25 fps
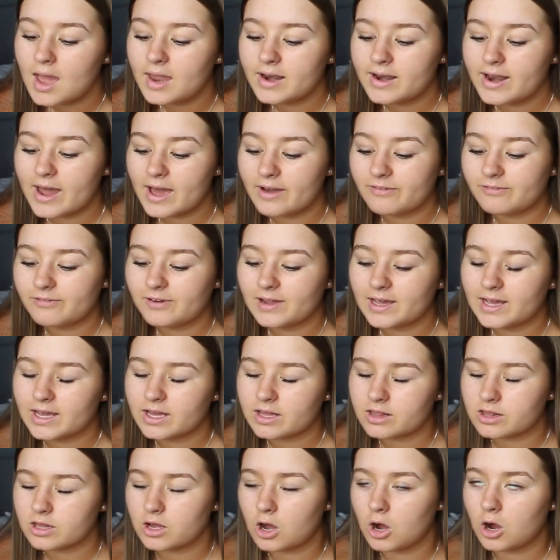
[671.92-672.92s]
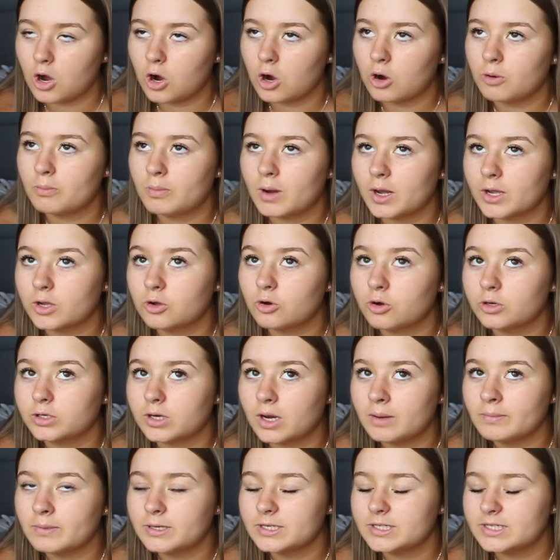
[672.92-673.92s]
Netflix, oh my god,
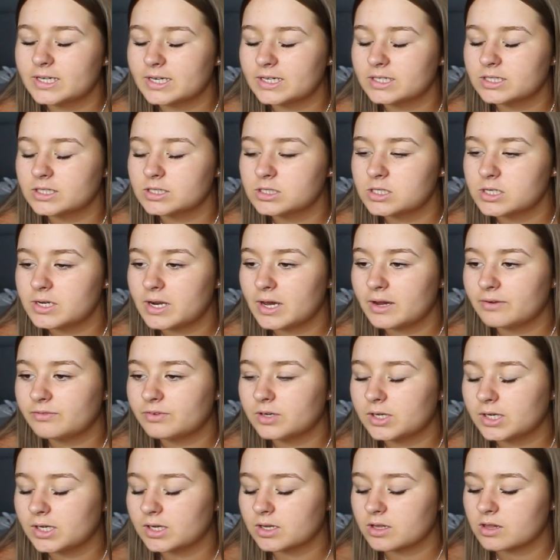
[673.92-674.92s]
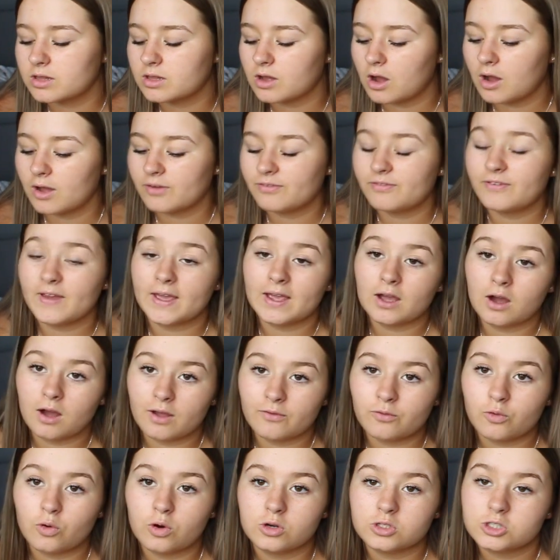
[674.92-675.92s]
I'm addicted to Netflix. I think
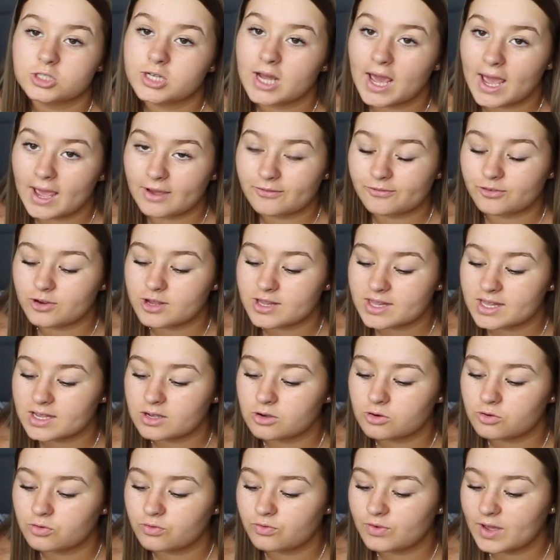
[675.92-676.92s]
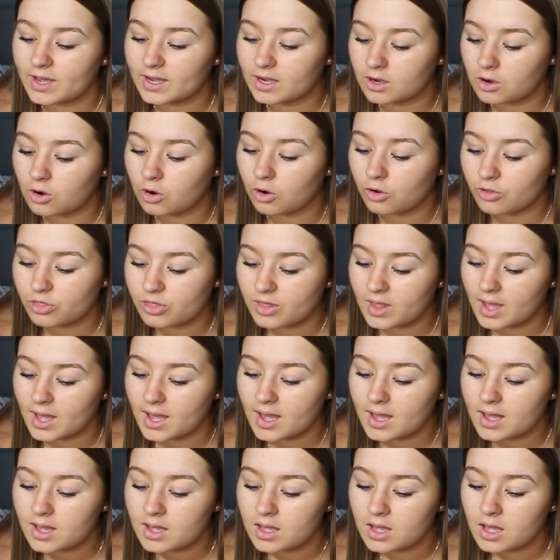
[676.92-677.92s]
I've watched every single thing on
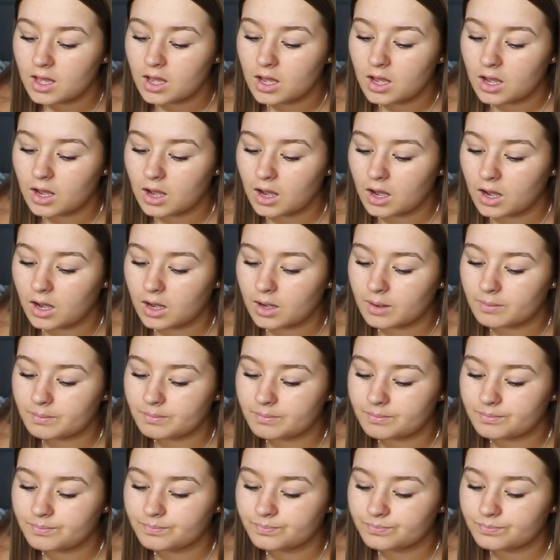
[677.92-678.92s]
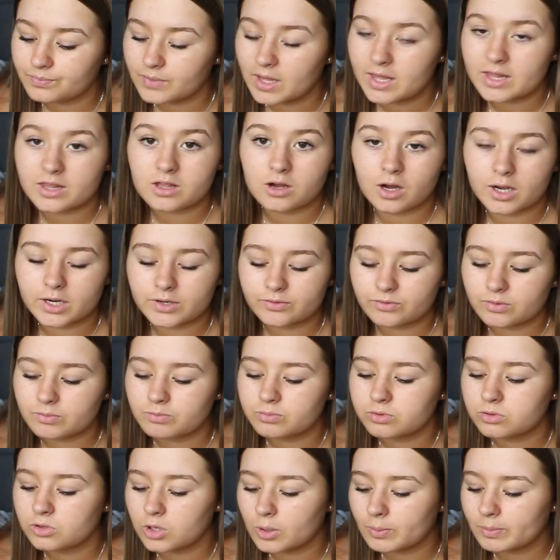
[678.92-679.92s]
there. It's kind of a
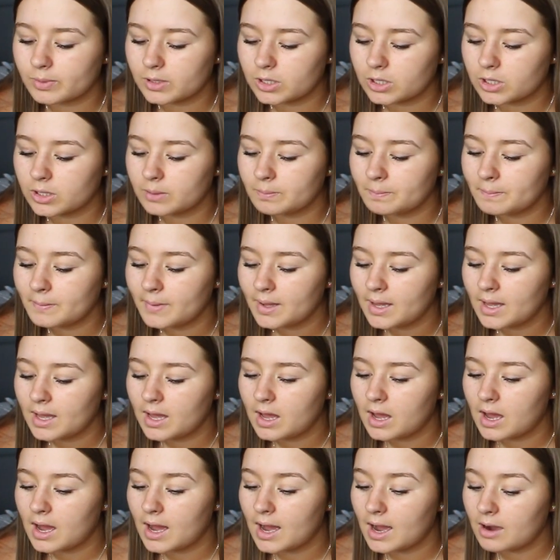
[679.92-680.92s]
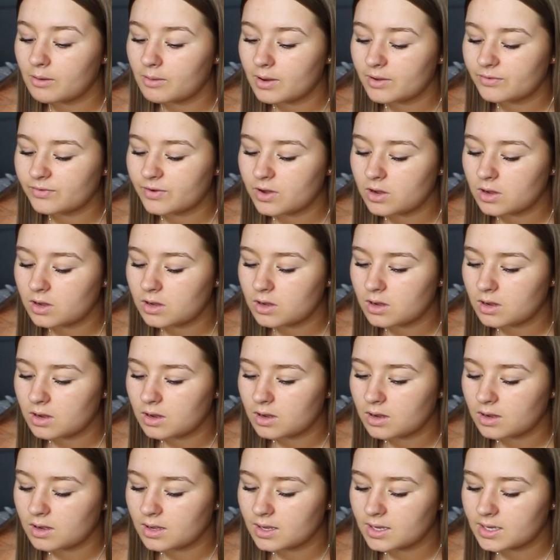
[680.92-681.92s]
problem. However,
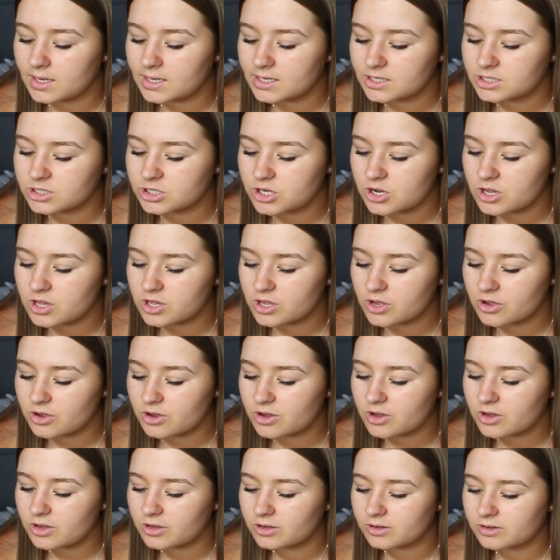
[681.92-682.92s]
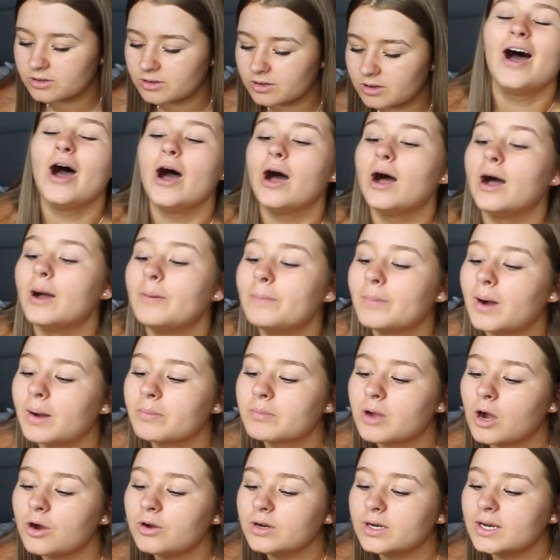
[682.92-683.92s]
it's just so good.
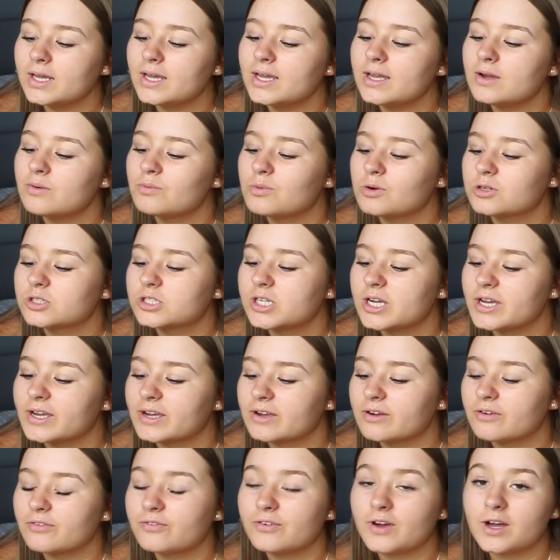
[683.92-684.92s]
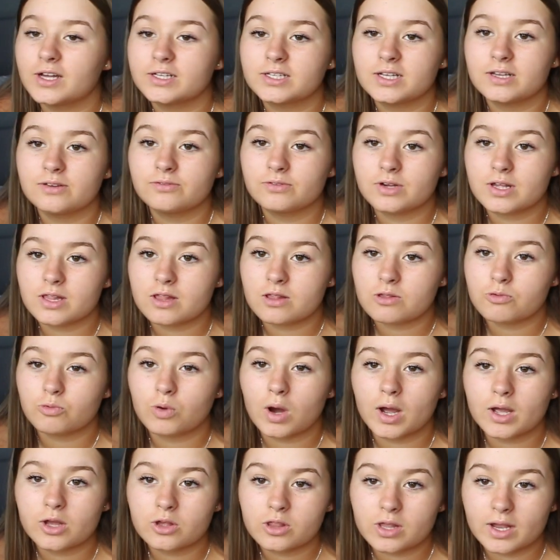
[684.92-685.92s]
I'm currently watching 13 Reasons
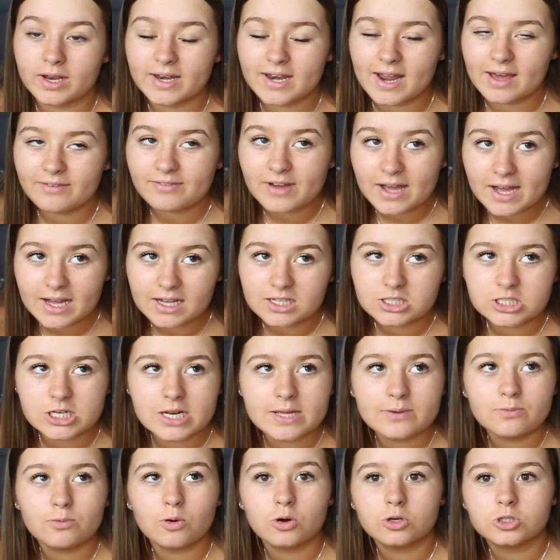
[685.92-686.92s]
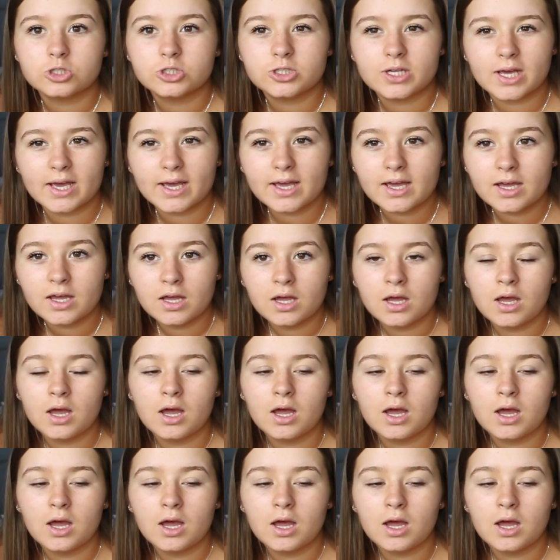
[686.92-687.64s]
Why, because I never actually watched it,